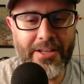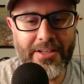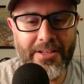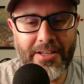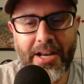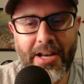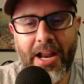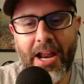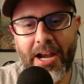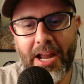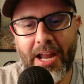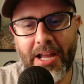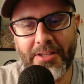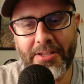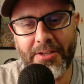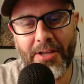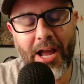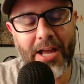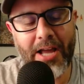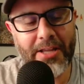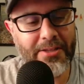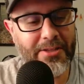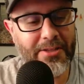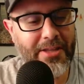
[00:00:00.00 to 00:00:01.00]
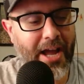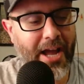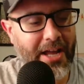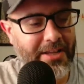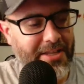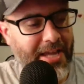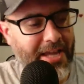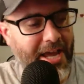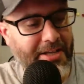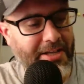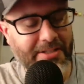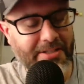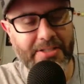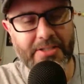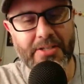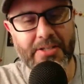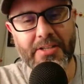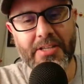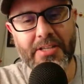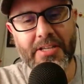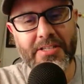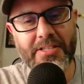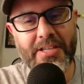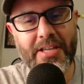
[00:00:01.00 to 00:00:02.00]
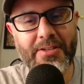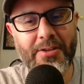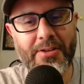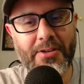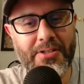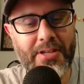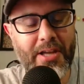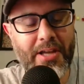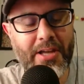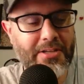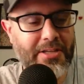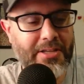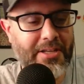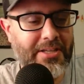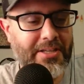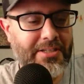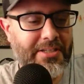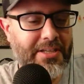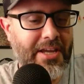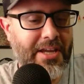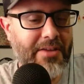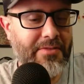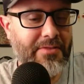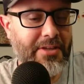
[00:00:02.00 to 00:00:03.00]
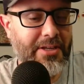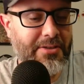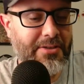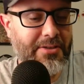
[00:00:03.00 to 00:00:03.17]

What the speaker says: And I texted you this. I told you I was going to save this.